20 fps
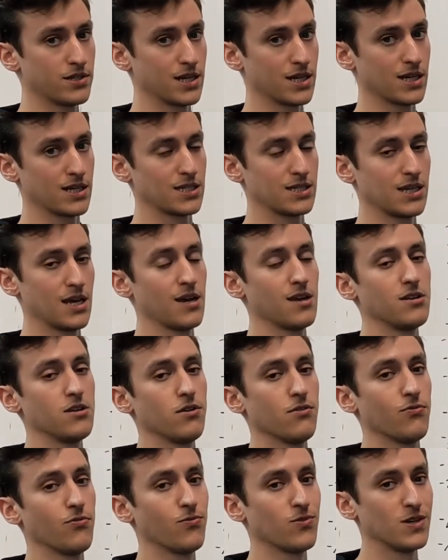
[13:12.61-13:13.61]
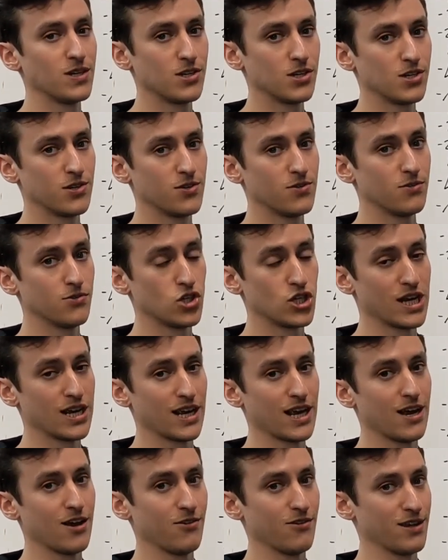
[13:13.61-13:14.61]
Like I said, you're free to check
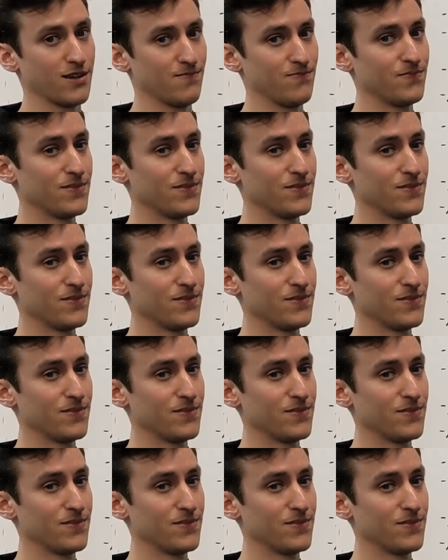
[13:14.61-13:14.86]
out